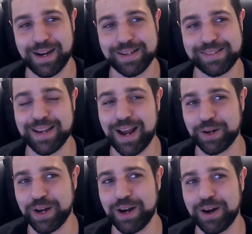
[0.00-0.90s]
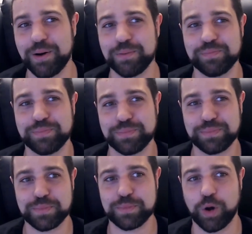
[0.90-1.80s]
sent out
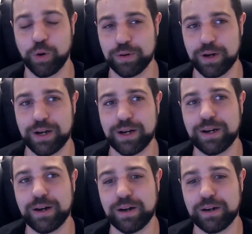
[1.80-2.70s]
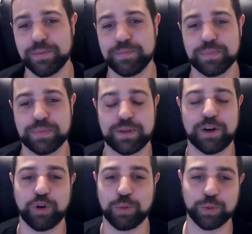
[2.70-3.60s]
a
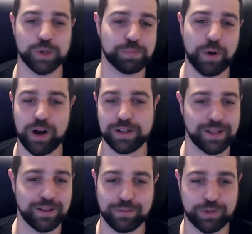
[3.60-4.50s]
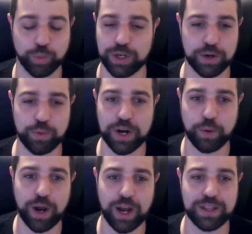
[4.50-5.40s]
formal response and tweeted right
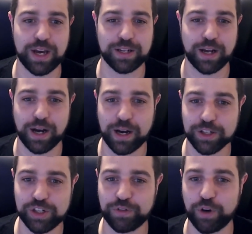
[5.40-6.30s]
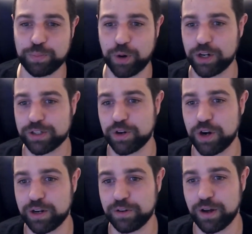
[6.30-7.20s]
away that JFrog products are
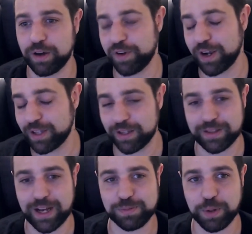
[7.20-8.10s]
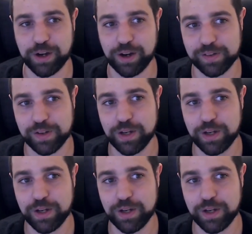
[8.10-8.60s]
not affected. That's because